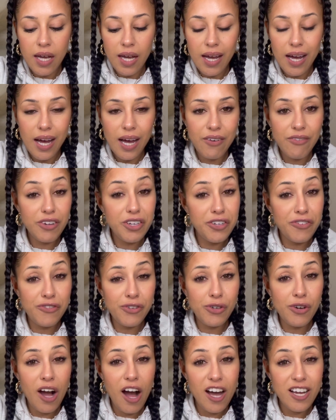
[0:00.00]
Have any of
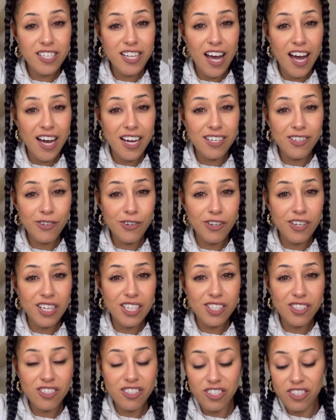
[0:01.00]
you guys had
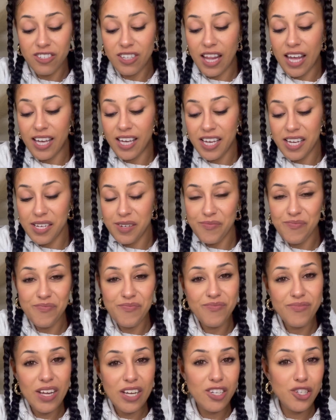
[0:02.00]
coquito? Do you like it?
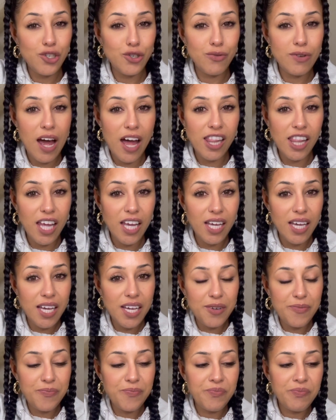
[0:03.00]
Do you not like
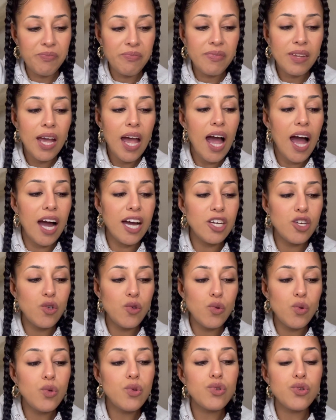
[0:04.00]
it? I
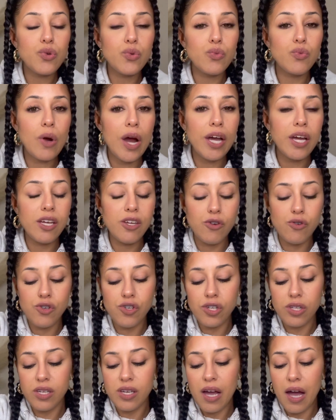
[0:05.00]

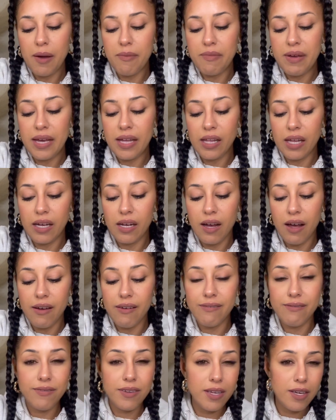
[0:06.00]
usually I make like a
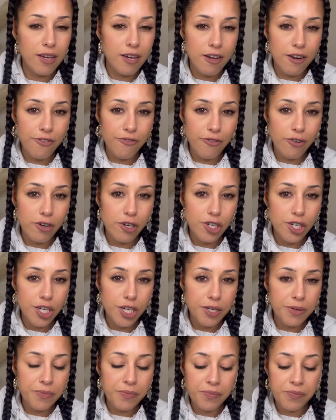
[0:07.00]
vegan
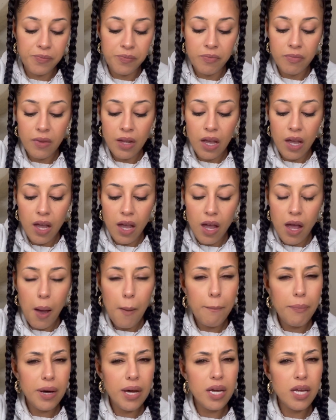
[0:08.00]
version,
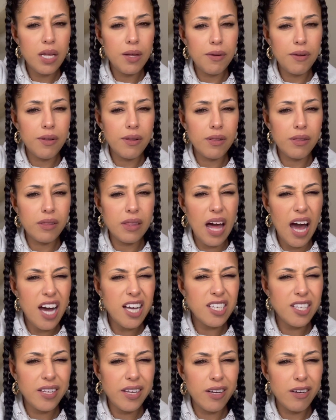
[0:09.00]
but
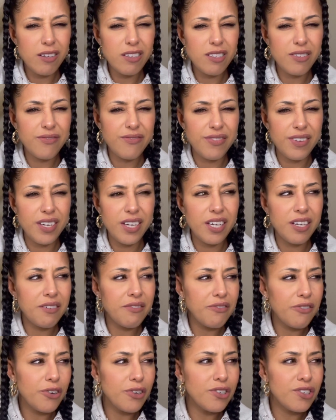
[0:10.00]
last year's
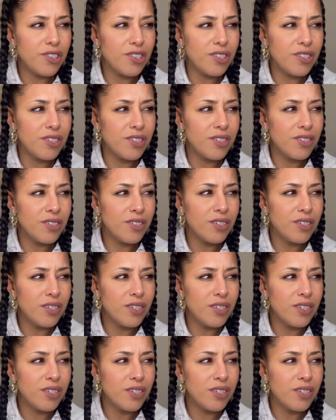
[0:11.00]
vegan version,